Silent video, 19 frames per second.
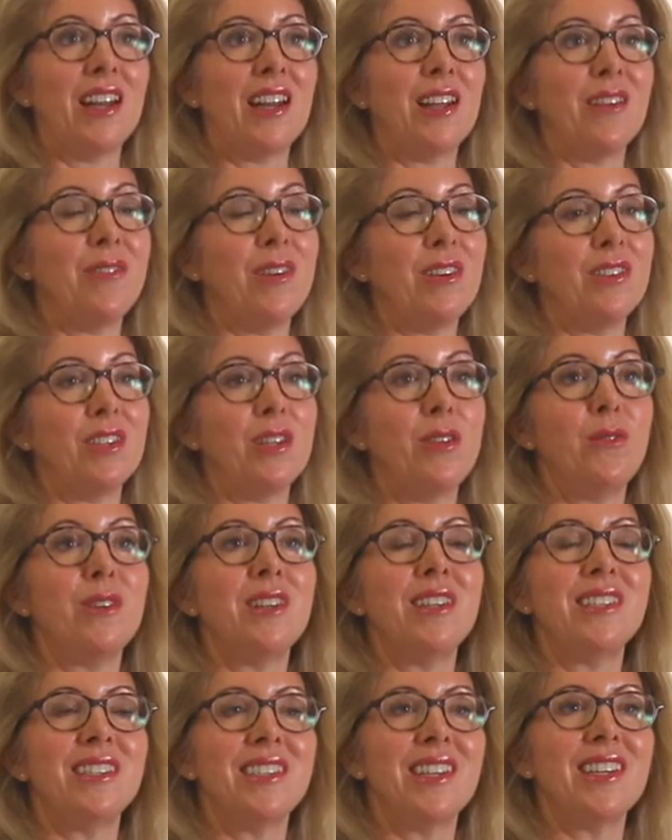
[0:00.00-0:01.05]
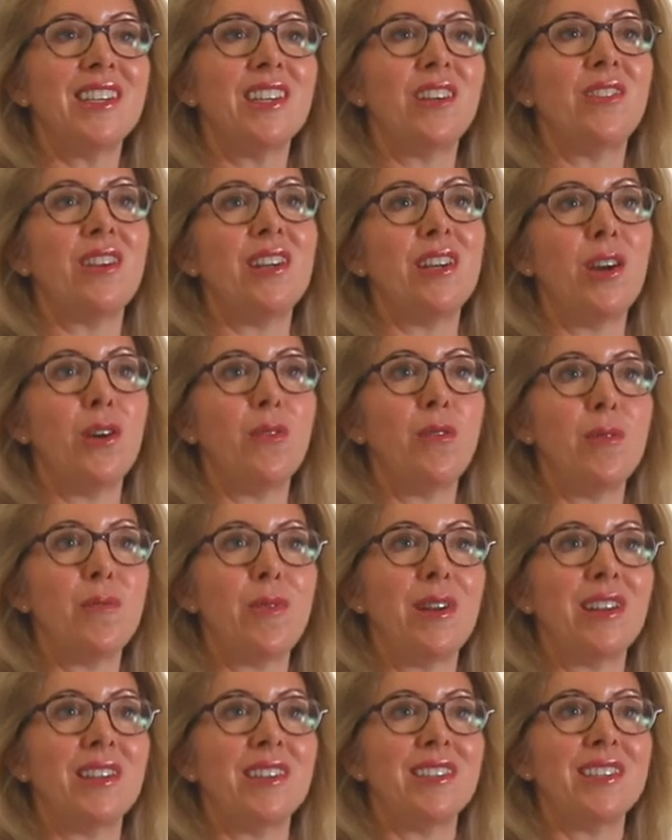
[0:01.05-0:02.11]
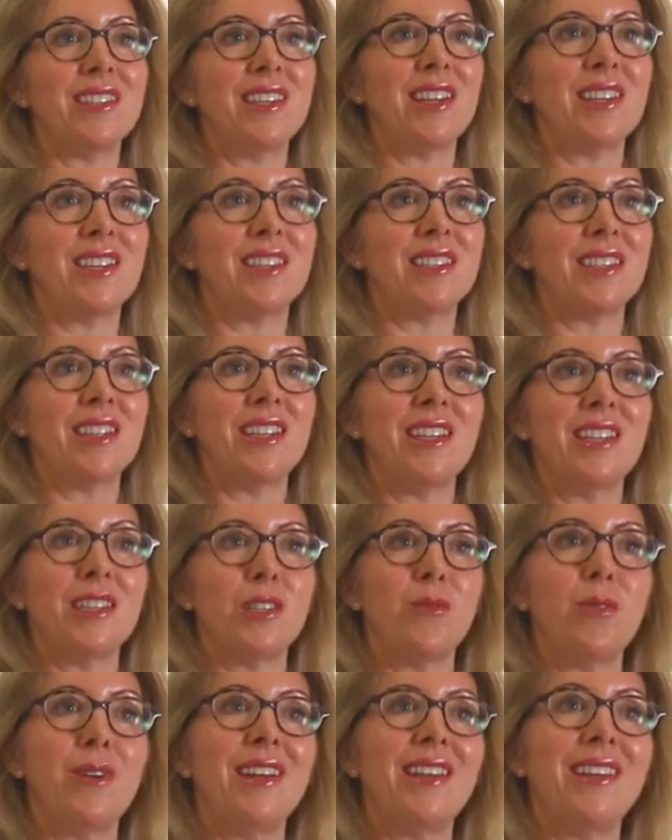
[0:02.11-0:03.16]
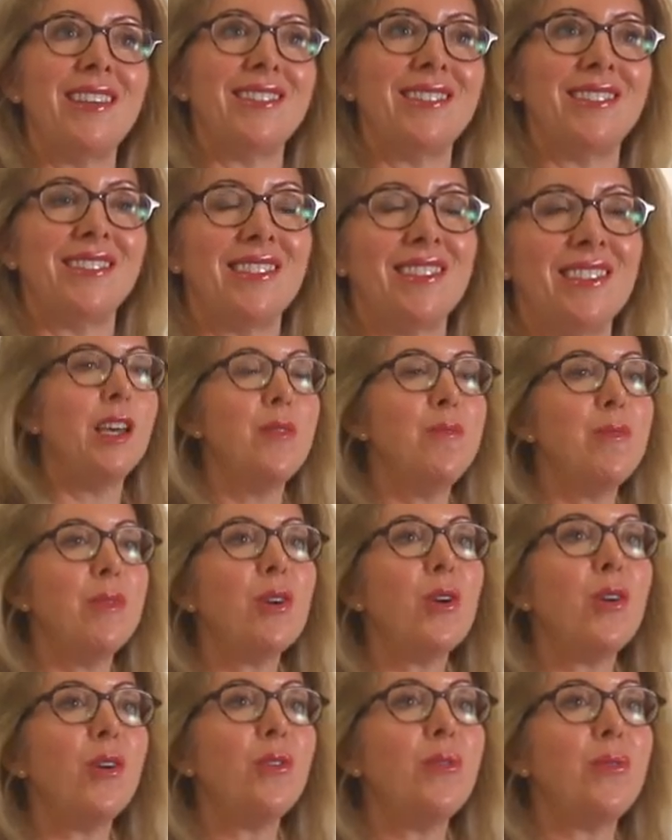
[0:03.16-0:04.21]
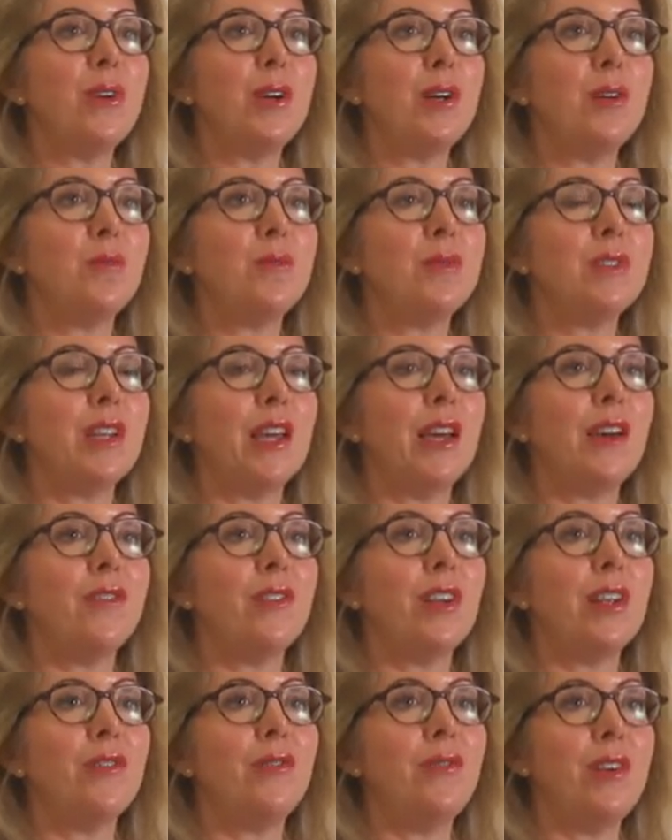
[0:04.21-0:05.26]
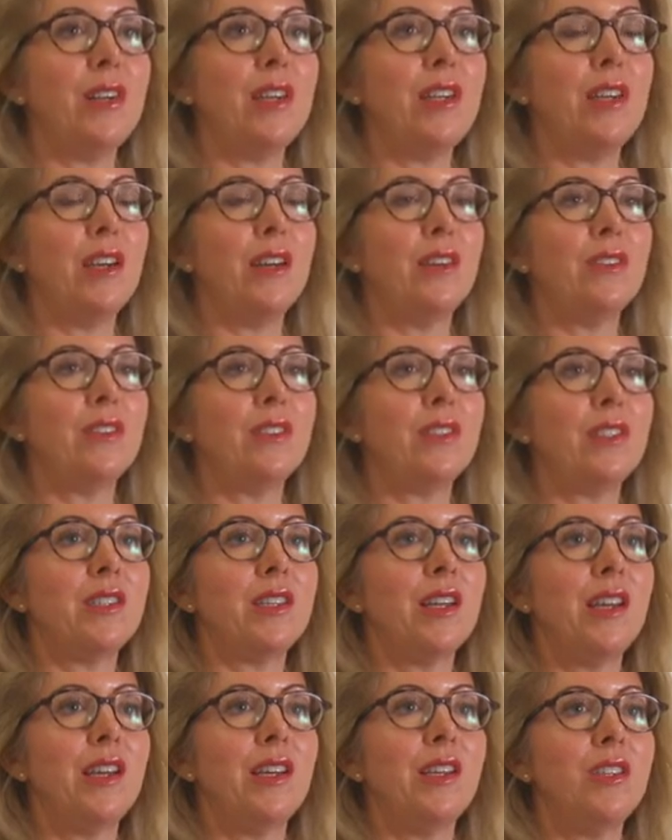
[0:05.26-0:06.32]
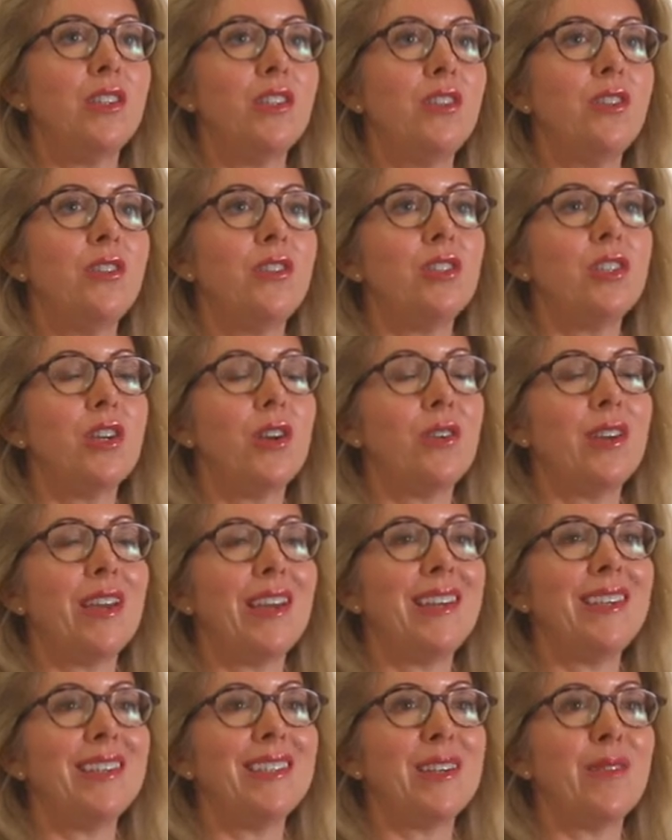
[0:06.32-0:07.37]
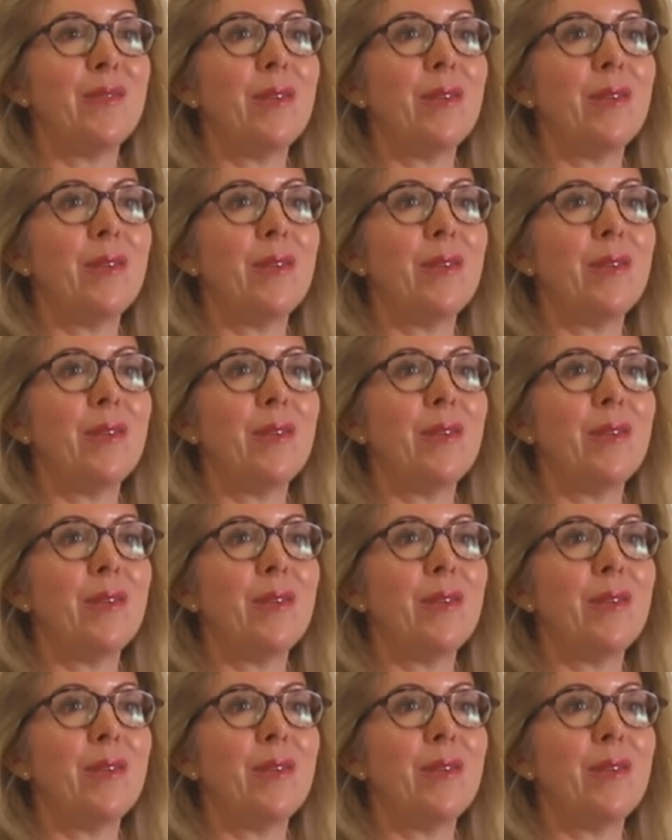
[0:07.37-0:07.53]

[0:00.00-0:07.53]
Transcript: and I felt he would instinctively know what medical aesthetics clinics would need. Macaw Films have done videos to showcase